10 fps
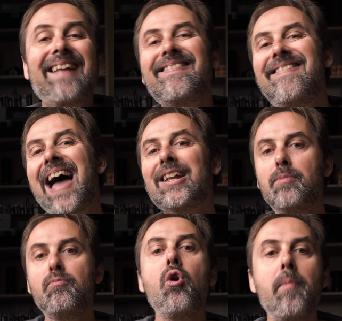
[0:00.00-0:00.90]
at
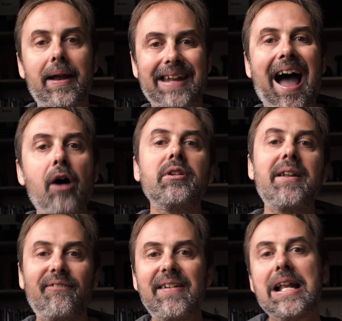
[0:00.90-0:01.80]
that moment, out in
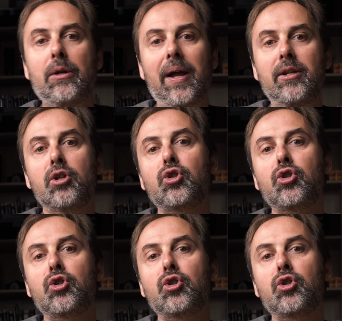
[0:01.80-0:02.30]
the field, when you're